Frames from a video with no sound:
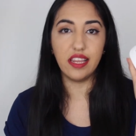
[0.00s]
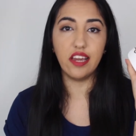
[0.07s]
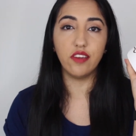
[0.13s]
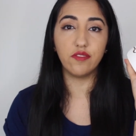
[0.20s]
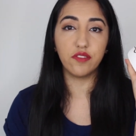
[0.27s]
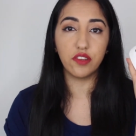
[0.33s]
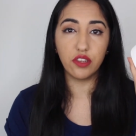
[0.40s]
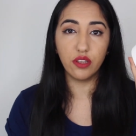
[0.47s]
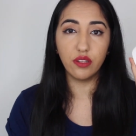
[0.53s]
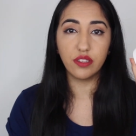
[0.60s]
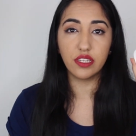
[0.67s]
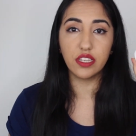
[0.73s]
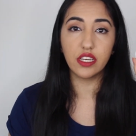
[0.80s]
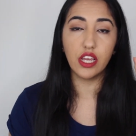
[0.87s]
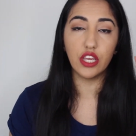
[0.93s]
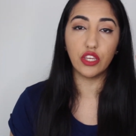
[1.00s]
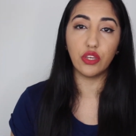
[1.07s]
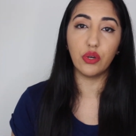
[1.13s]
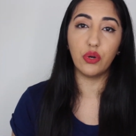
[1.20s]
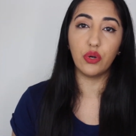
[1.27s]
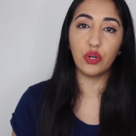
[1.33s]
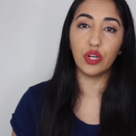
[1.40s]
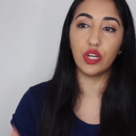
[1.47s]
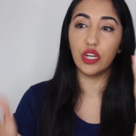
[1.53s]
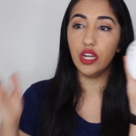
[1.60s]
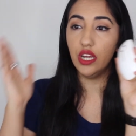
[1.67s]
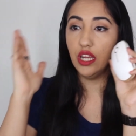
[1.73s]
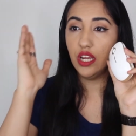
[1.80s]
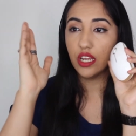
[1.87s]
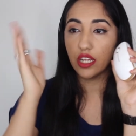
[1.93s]
Now if you're using
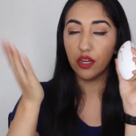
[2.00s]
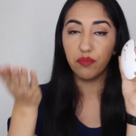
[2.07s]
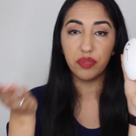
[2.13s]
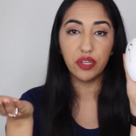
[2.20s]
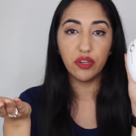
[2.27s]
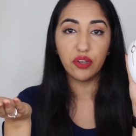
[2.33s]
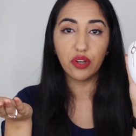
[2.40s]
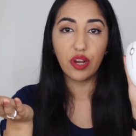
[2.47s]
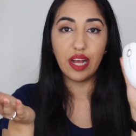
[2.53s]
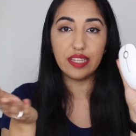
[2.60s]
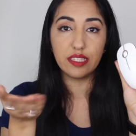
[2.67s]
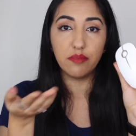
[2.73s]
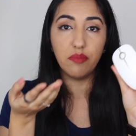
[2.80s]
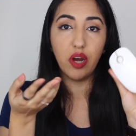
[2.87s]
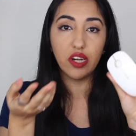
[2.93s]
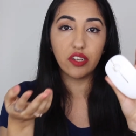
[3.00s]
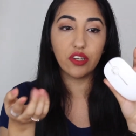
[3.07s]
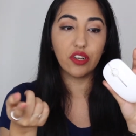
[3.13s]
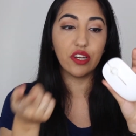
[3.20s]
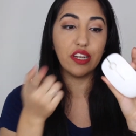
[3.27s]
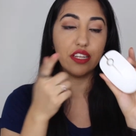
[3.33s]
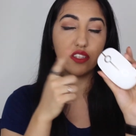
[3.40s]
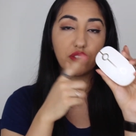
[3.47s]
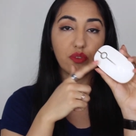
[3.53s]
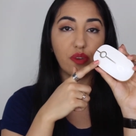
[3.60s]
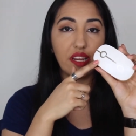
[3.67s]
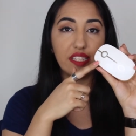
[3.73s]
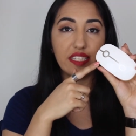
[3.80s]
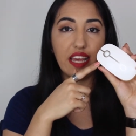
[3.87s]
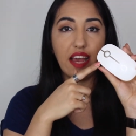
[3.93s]
your computer as a monitor, it is
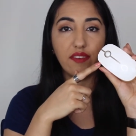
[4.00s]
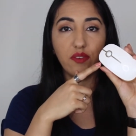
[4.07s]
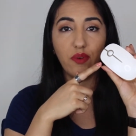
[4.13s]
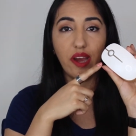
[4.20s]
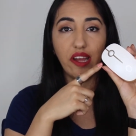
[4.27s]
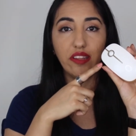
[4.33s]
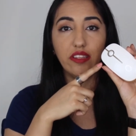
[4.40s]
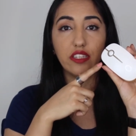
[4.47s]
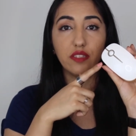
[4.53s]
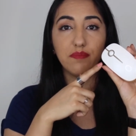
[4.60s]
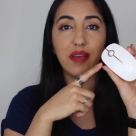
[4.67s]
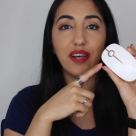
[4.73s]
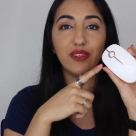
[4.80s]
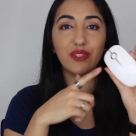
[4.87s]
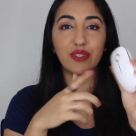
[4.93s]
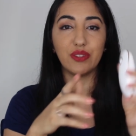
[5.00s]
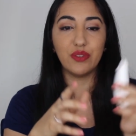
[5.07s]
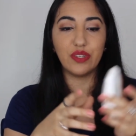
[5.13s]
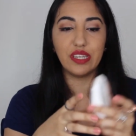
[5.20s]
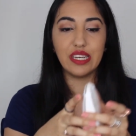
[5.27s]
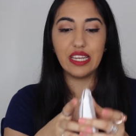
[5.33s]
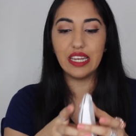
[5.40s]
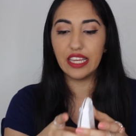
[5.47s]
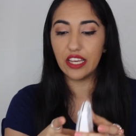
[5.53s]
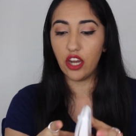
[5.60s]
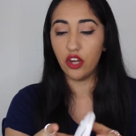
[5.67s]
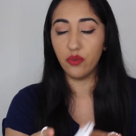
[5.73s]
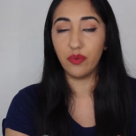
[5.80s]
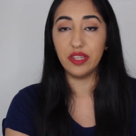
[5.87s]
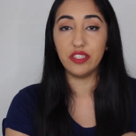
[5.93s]
great to have a wireless mouse so you can click
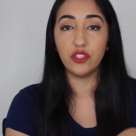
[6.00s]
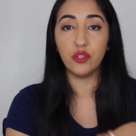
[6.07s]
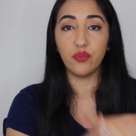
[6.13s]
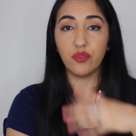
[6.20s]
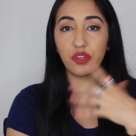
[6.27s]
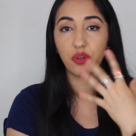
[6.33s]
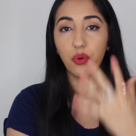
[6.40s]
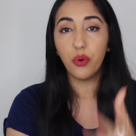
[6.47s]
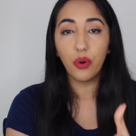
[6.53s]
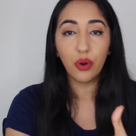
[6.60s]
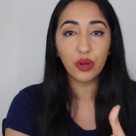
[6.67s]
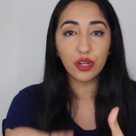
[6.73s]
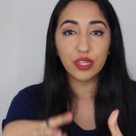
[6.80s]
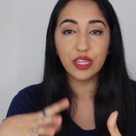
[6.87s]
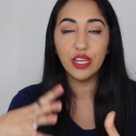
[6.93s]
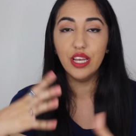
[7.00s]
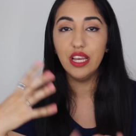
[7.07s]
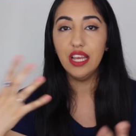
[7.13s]
on one to record,